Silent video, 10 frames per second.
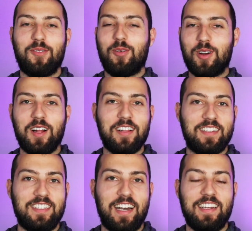We're all
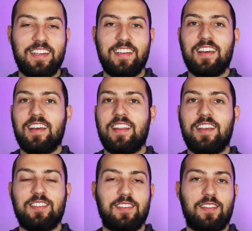excited.
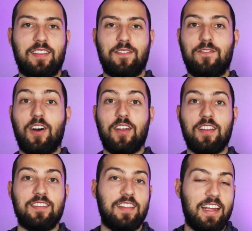This is the
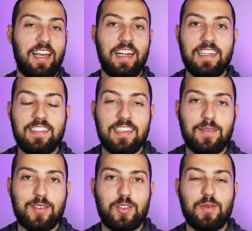farthest that any
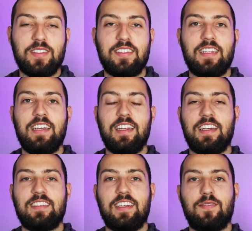team at Truman State
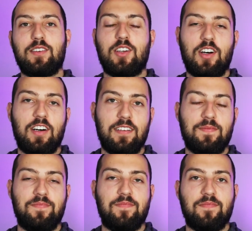has ever
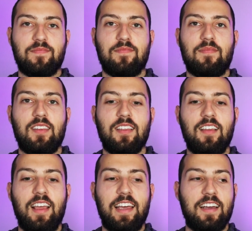gone,
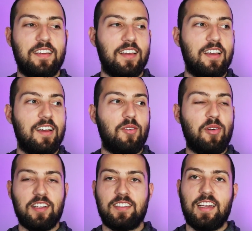and
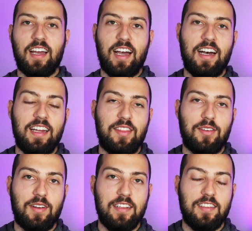we just get hot at
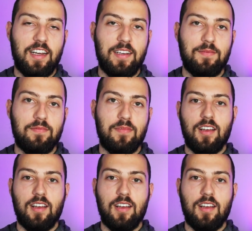the right time.